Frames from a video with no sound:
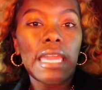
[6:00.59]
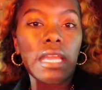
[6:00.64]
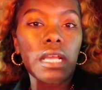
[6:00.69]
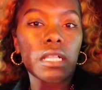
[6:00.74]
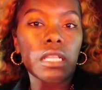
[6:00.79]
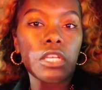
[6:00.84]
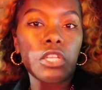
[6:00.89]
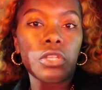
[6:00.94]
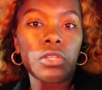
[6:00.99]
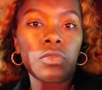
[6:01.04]

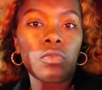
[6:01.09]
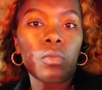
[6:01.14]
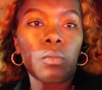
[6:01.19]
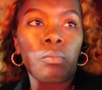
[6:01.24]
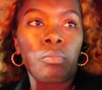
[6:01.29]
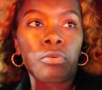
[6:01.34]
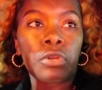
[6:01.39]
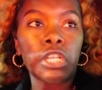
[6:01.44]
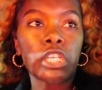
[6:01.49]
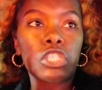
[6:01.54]
England,
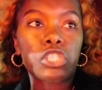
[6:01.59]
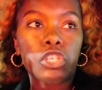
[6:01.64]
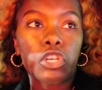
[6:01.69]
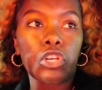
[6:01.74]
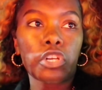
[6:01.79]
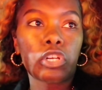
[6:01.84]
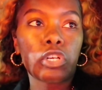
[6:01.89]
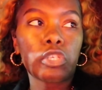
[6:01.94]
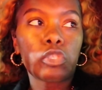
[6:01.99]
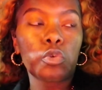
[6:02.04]
British
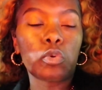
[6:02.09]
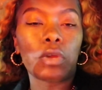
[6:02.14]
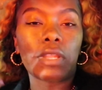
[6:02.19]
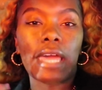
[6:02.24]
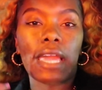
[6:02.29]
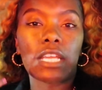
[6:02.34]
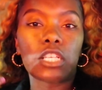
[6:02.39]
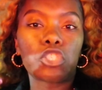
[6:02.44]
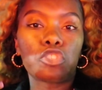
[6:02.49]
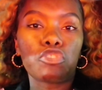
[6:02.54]
girls who are
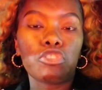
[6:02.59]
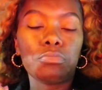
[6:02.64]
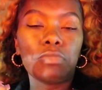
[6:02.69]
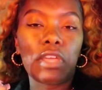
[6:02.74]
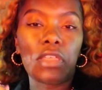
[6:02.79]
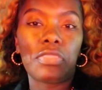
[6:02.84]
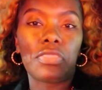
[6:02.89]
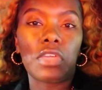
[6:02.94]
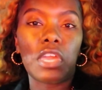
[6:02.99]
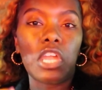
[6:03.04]
like
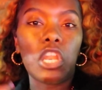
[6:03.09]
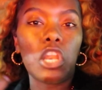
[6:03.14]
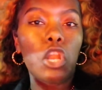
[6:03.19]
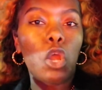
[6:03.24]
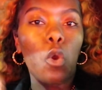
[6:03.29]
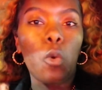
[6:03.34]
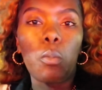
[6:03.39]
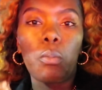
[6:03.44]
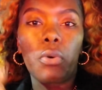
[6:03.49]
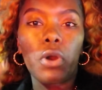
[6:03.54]
extremely thin,
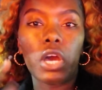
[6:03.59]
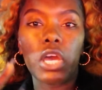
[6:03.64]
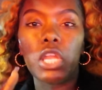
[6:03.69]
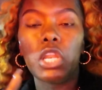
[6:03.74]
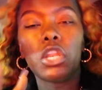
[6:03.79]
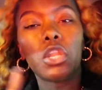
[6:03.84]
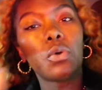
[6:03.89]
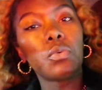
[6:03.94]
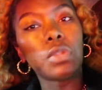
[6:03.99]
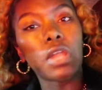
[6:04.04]
no butt,
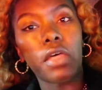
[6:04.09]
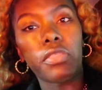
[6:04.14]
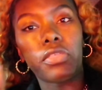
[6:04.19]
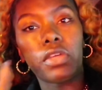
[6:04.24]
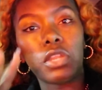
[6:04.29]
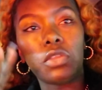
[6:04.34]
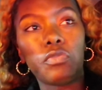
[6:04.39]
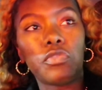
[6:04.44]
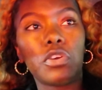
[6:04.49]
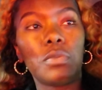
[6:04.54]
no
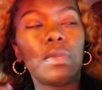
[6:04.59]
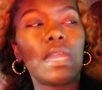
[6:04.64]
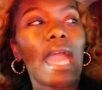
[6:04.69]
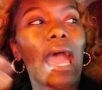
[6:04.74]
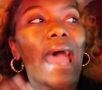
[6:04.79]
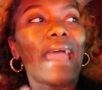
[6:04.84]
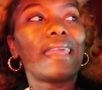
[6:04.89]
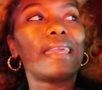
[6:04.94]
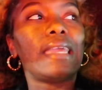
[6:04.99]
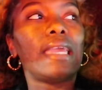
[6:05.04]
nothing. You feel me?
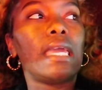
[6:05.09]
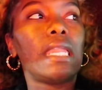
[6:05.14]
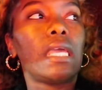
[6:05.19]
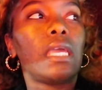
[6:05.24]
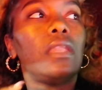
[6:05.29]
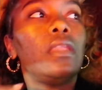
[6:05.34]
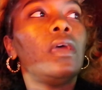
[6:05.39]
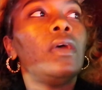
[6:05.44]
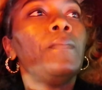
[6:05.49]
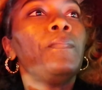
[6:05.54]
I get it.